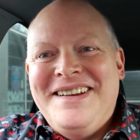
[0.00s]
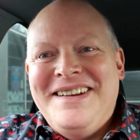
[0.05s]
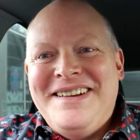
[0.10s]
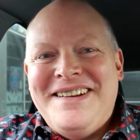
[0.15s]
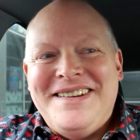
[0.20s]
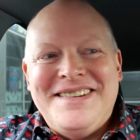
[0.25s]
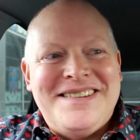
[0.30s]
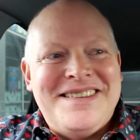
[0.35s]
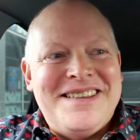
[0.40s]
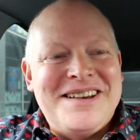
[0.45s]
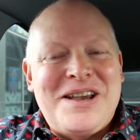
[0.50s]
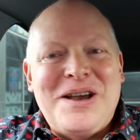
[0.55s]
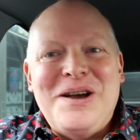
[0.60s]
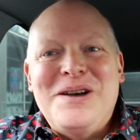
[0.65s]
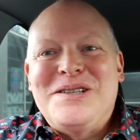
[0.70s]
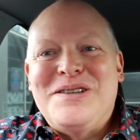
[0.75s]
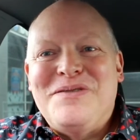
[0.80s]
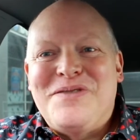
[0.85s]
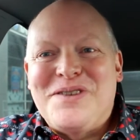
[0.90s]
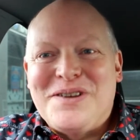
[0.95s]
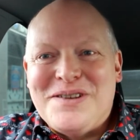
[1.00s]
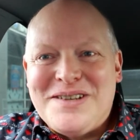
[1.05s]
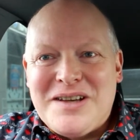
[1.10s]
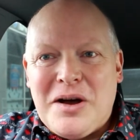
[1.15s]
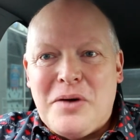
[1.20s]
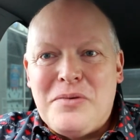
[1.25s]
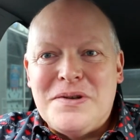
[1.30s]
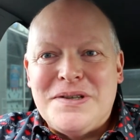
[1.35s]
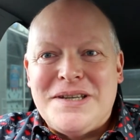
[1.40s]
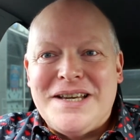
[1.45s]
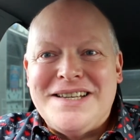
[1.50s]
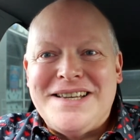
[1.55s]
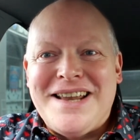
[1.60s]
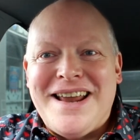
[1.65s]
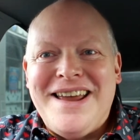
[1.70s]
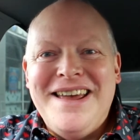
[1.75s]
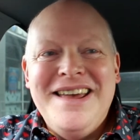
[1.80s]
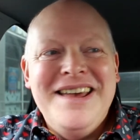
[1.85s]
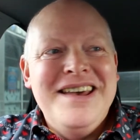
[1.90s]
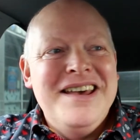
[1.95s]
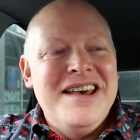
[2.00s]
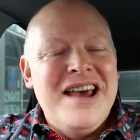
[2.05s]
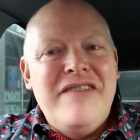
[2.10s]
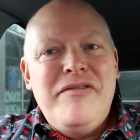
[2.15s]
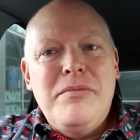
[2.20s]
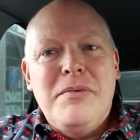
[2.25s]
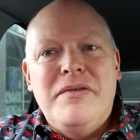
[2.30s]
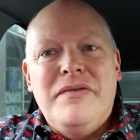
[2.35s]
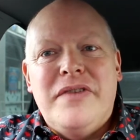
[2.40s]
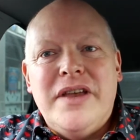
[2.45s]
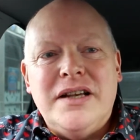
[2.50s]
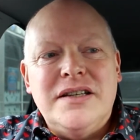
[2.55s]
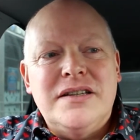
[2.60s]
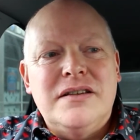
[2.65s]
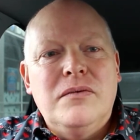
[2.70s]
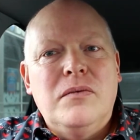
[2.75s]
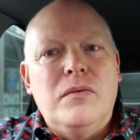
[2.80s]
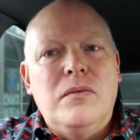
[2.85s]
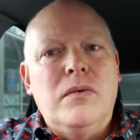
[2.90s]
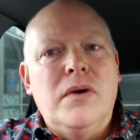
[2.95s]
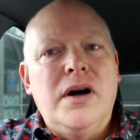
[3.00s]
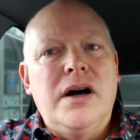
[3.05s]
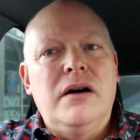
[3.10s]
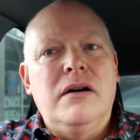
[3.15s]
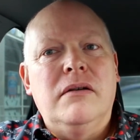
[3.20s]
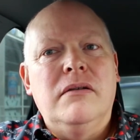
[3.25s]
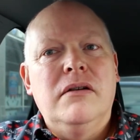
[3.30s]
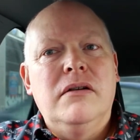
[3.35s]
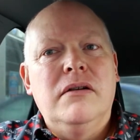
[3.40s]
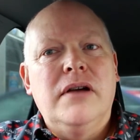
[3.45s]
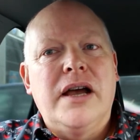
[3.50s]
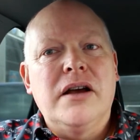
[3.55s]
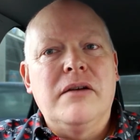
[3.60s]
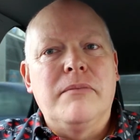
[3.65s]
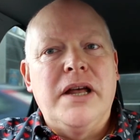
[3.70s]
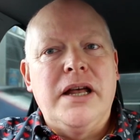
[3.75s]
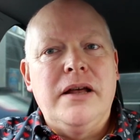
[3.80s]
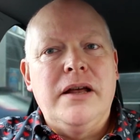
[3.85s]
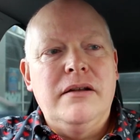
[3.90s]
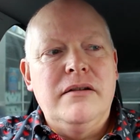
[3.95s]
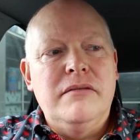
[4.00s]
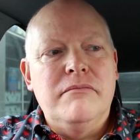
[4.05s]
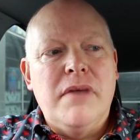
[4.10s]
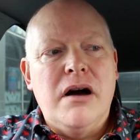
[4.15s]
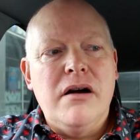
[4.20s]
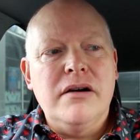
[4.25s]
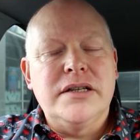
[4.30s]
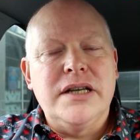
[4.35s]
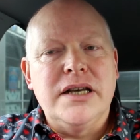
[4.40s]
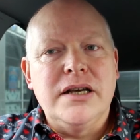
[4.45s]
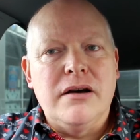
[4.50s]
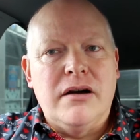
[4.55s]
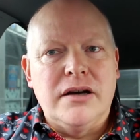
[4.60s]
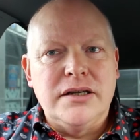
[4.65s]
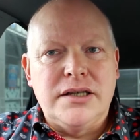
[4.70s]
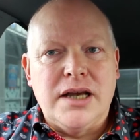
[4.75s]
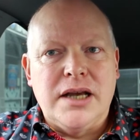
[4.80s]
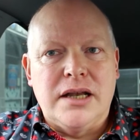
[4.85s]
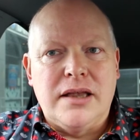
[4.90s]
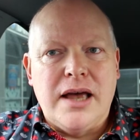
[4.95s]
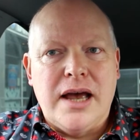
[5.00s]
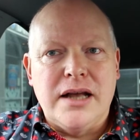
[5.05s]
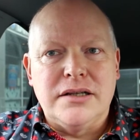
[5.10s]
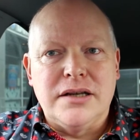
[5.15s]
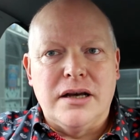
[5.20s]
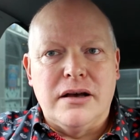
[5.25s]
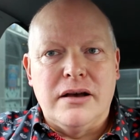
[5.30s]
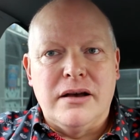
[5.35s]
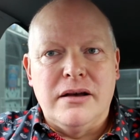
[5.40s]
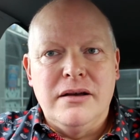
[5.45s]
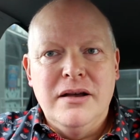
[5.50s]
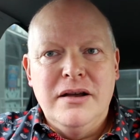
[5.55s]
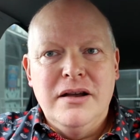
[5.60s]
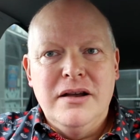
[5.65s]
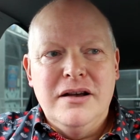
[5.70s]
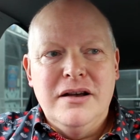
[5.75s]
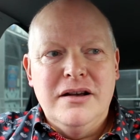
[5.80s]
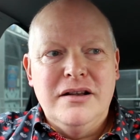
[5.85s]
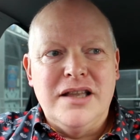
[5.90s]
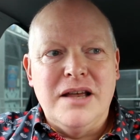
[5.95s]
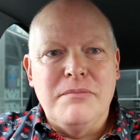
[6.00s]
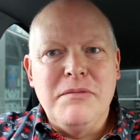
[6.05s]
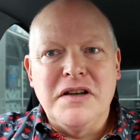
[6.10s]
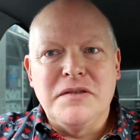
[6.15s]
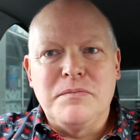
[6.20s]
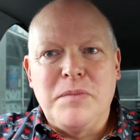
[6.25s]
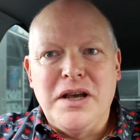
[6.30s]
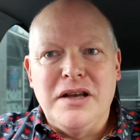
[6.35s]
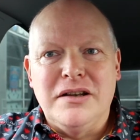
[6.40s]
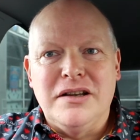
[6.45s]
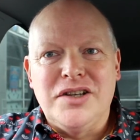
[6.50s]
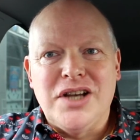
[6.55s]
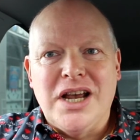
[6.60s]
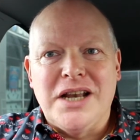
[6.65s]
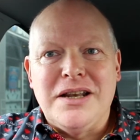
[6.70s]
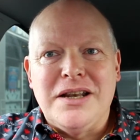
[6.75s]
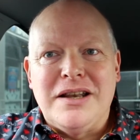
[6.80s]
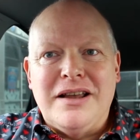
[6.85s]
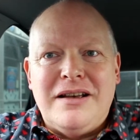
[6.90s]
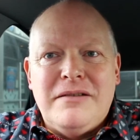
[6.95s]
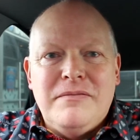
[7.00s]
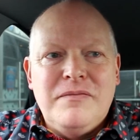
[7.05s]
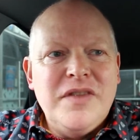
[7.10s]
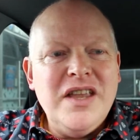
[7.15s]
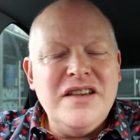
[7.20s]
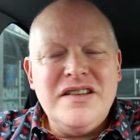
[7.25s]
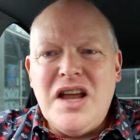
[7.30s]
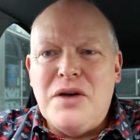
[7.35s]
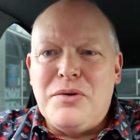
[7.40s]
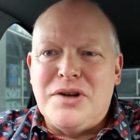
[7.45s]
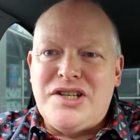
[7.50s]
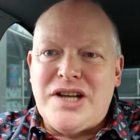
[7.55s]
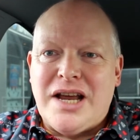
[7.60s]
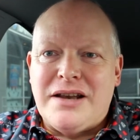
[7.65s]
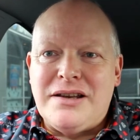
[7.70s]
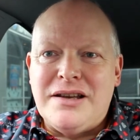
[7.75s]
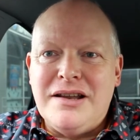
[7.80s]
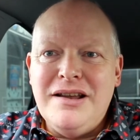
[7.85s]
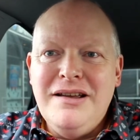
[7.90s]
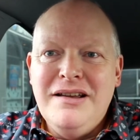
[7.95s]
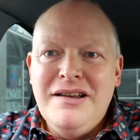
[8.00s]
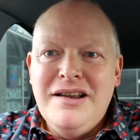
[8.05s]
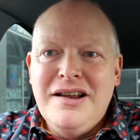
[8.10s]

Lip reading: It's the curse of consultancy, isn't it? Everyone thinks, well, hang on a minute, marketing guy said that to her. There must be an agenda. There's no agenda.